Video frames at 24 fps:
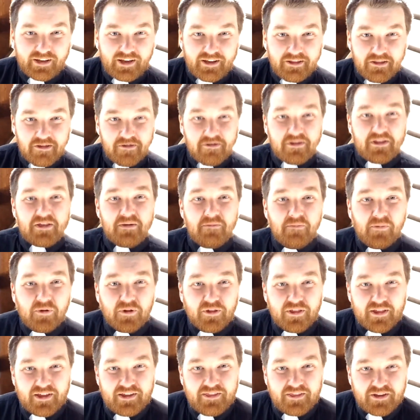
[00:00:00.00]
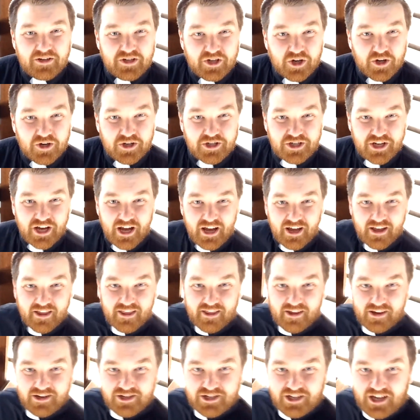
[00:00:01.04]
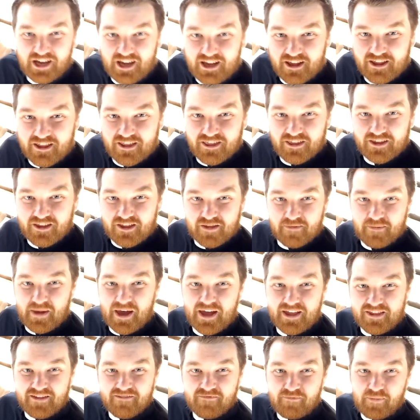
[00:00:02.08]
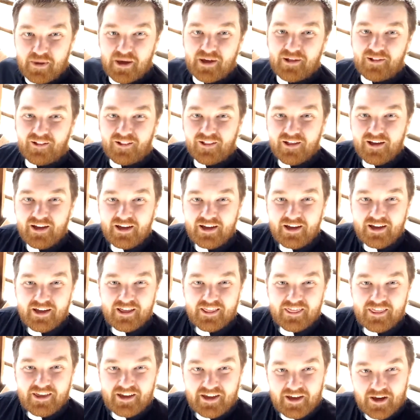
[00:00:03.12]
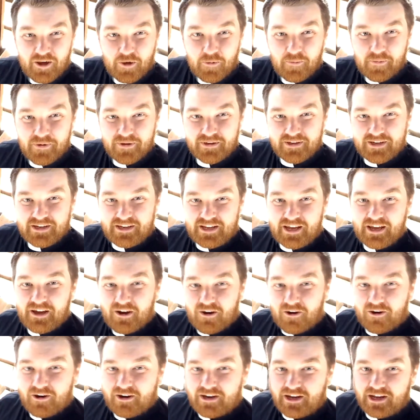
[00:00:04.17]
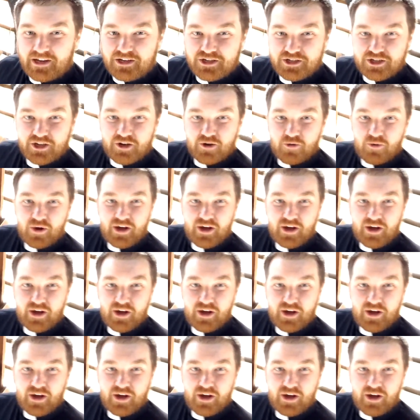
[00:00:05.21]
And so symbols in the church, such as this massive bell, they help to take our attention